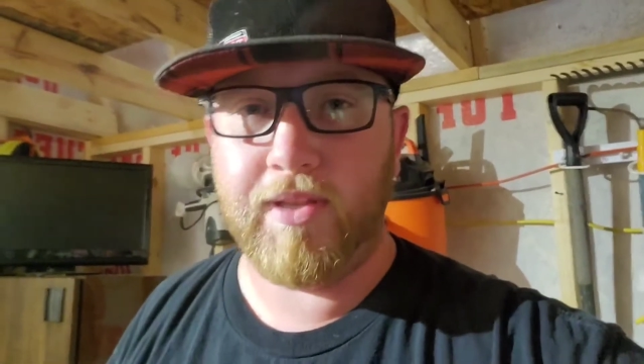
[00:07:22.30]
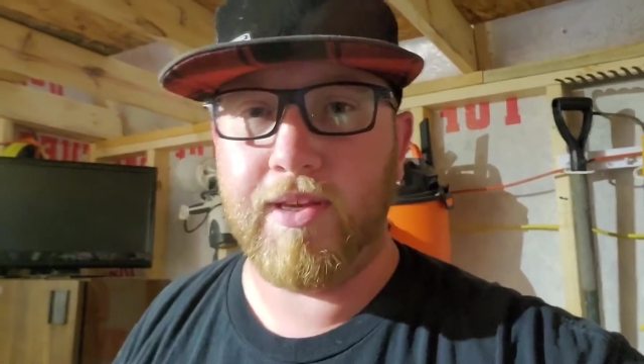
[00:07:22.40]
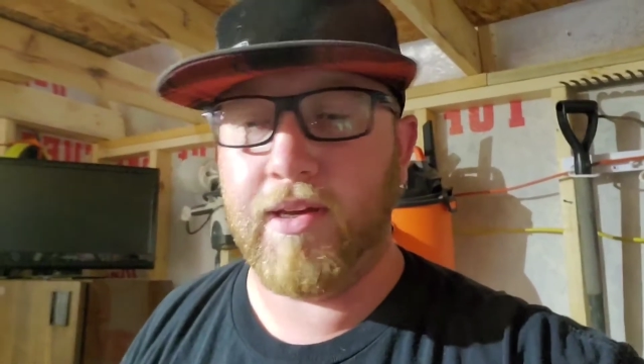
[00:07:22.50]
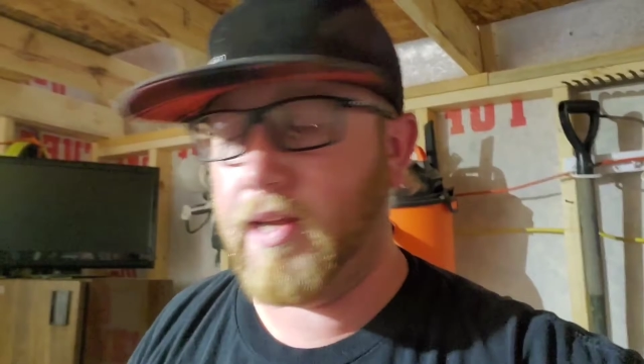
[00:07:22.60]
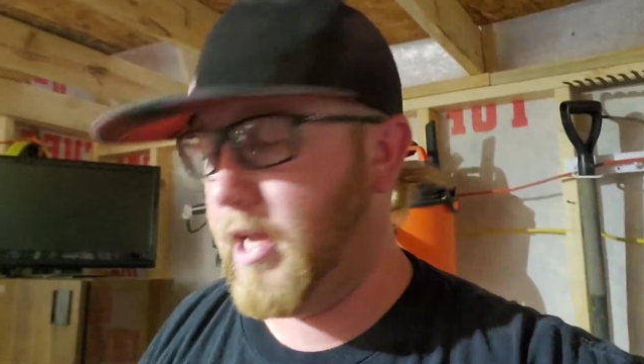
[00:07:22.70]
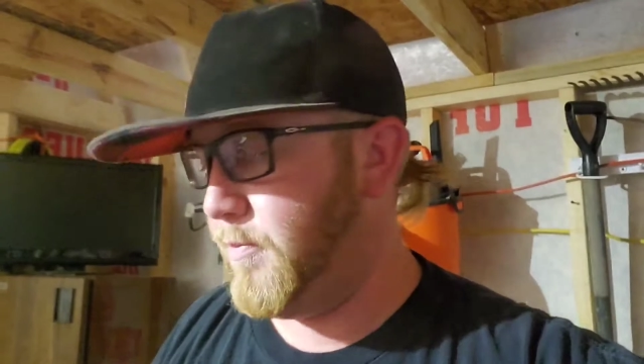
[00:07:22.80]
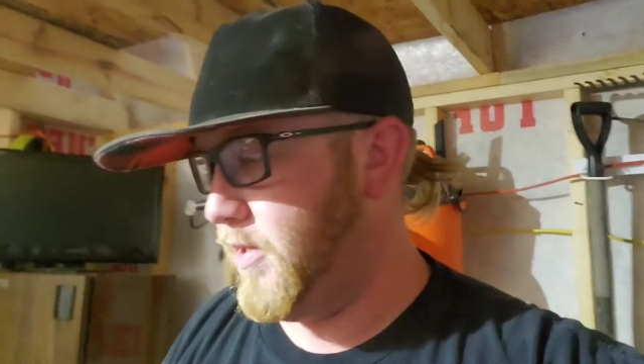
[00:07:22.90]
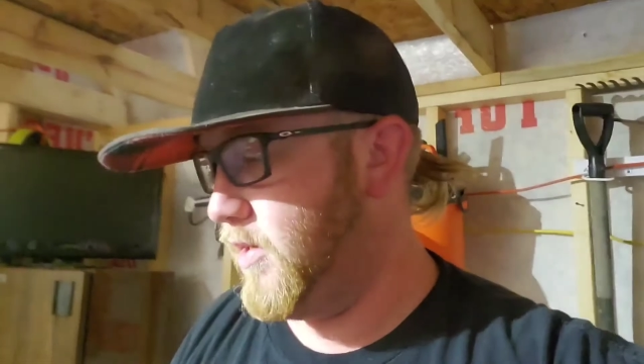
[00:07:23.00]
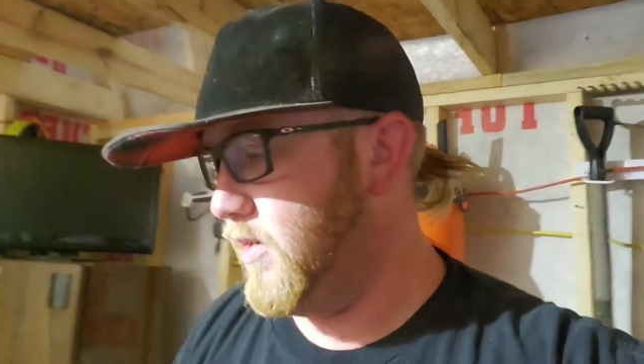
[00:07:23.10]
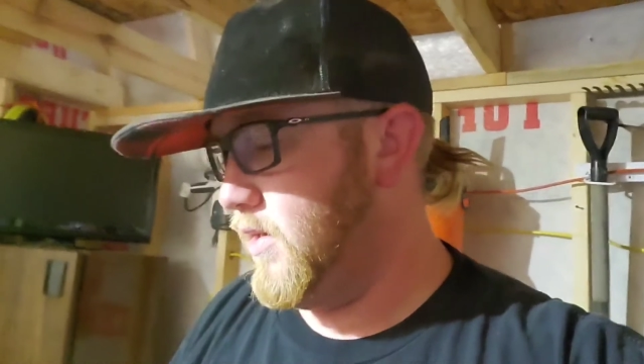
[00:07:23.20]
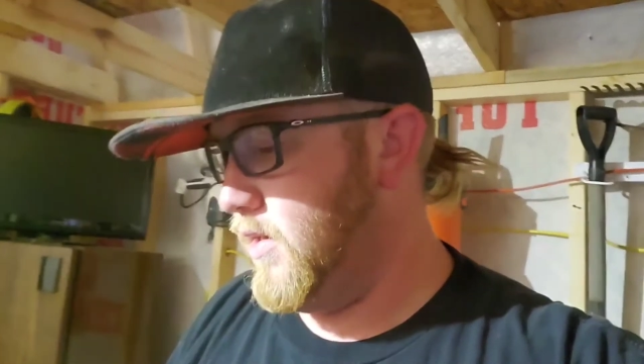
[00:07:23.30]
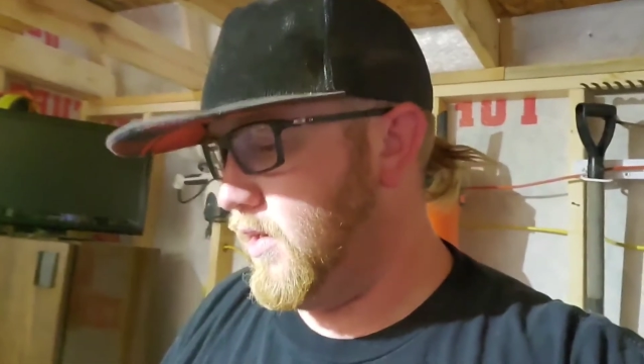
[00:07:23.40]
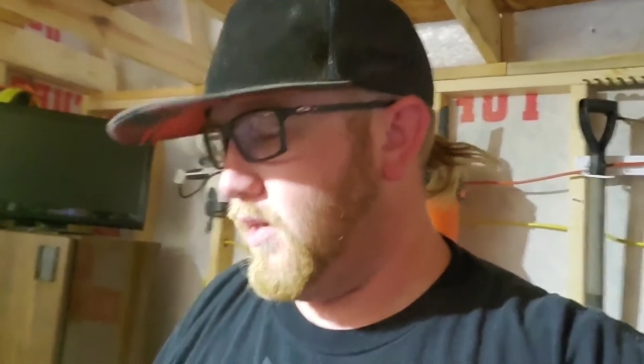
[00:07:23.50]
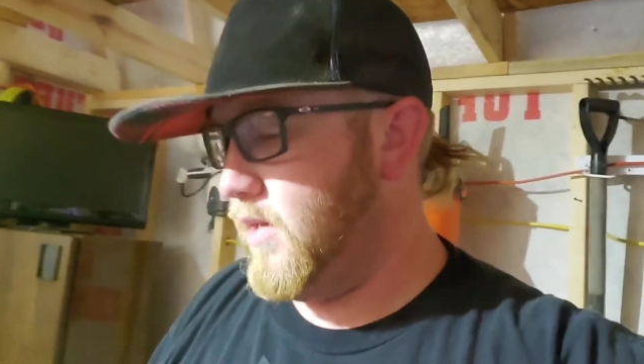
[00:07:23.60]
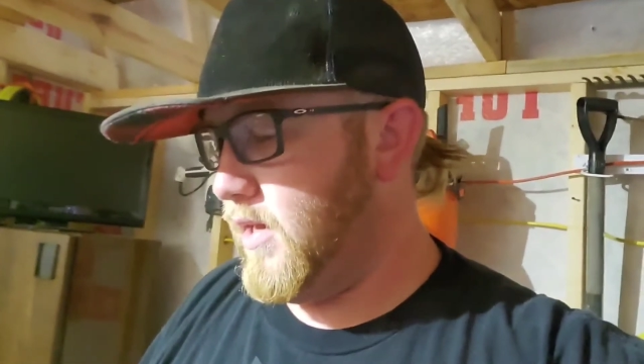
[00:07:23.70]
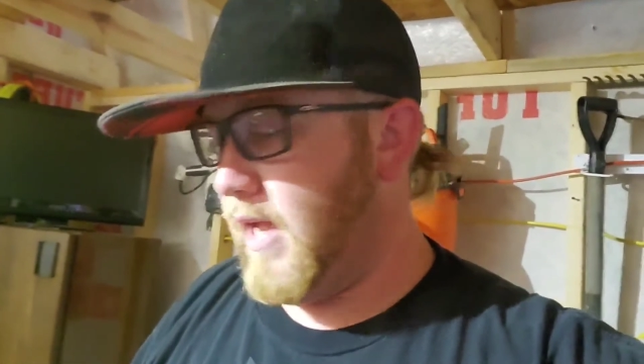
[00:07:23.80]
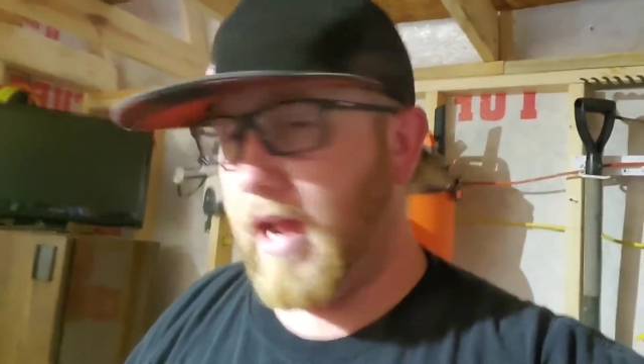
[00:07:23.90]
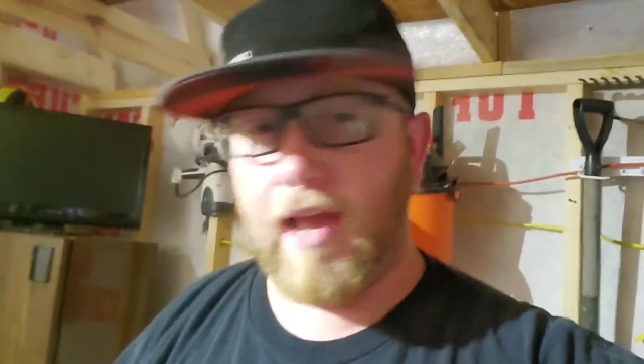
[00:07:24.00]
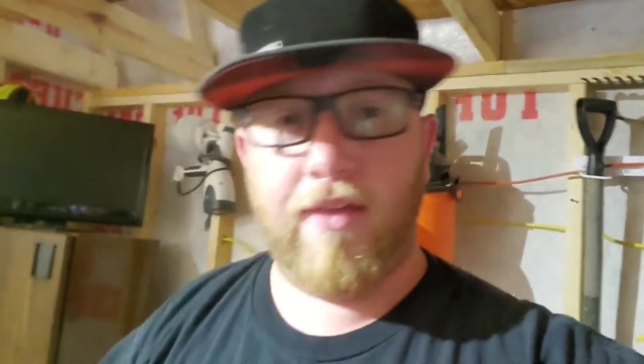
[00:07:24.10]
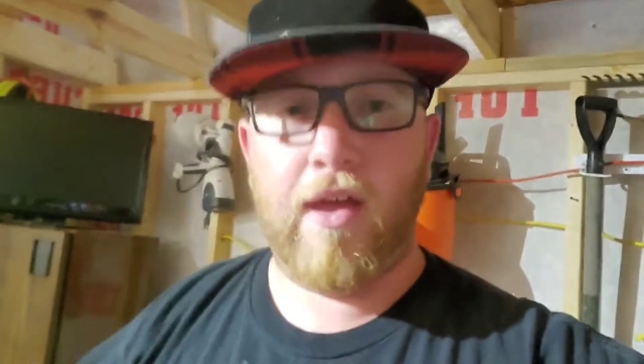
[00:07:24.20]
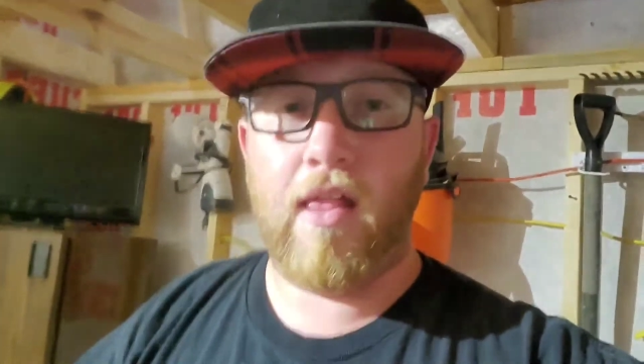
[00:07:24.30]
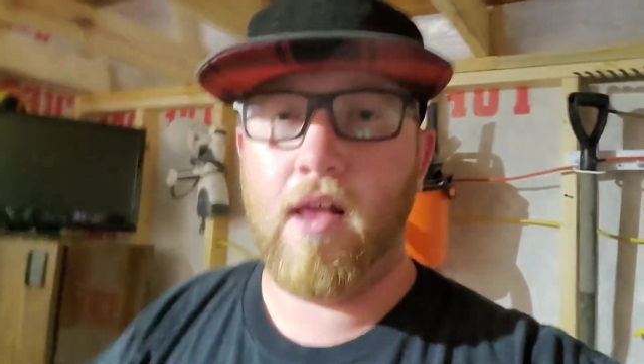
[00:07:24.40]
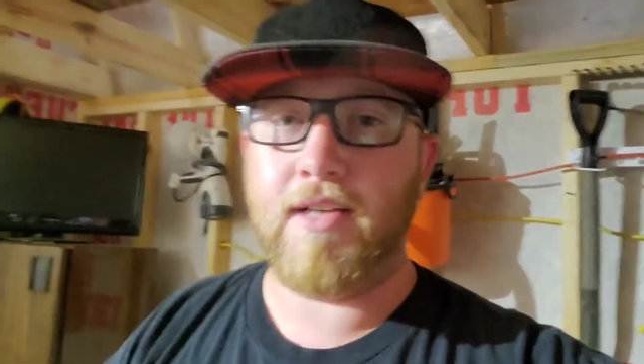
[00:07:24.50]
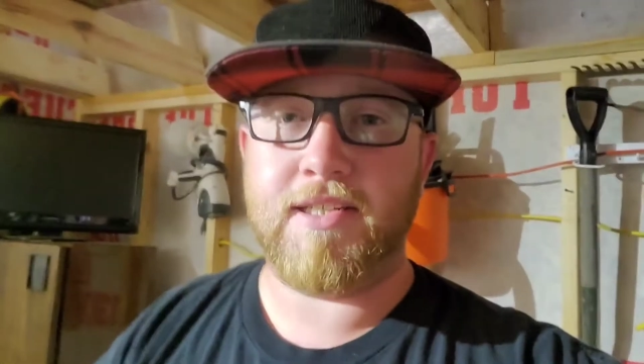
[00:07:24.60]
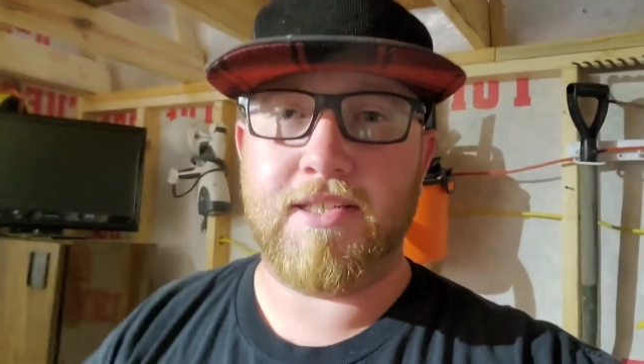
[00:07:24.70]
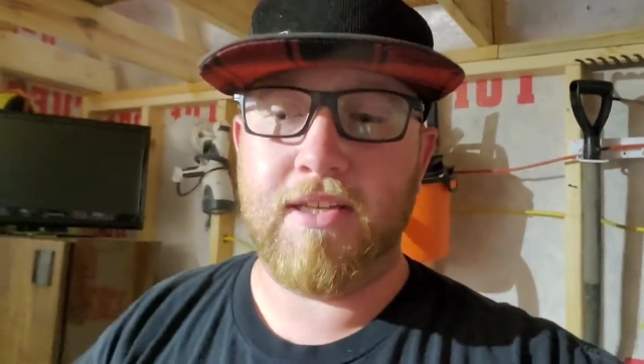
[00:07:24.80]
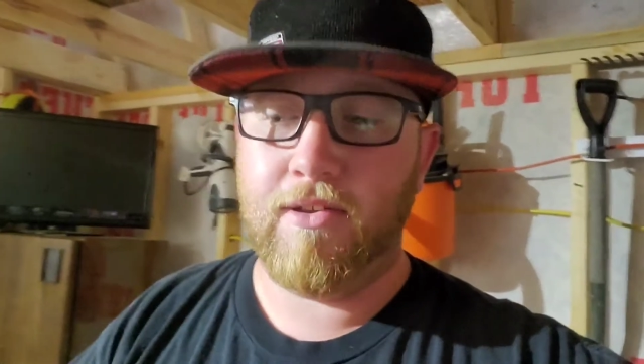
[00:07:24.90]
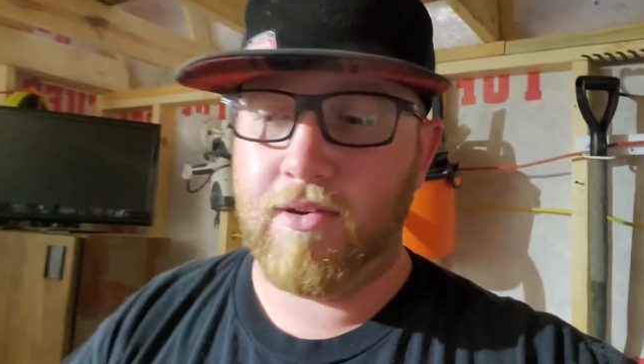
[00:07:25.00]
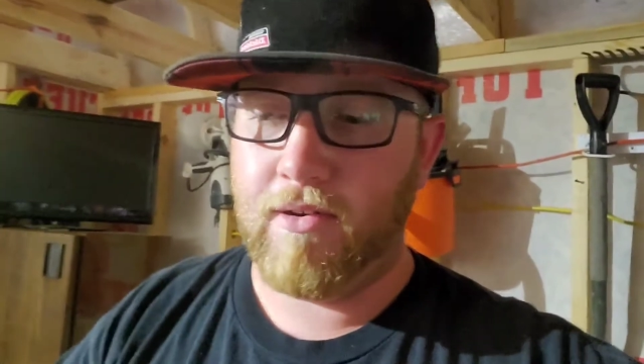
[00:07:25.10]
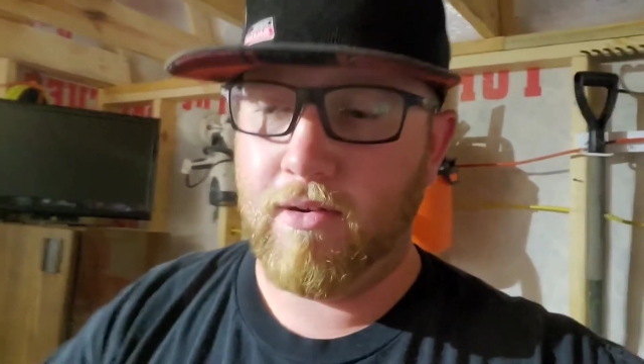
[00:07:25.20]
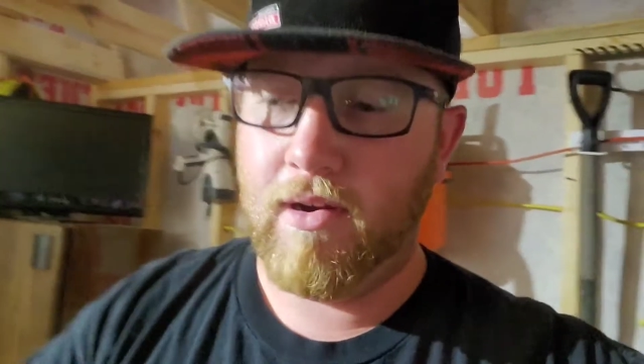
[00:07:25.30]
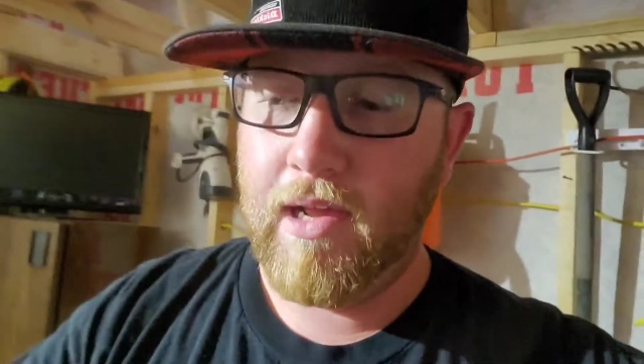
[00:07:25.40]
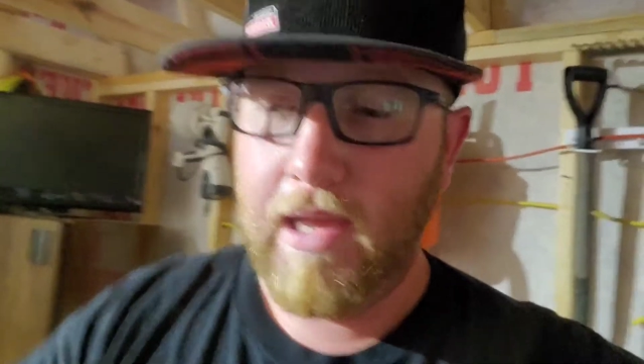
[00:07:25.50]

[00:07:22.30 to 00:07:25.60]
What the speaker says: unhappy. And I lost a cylinder.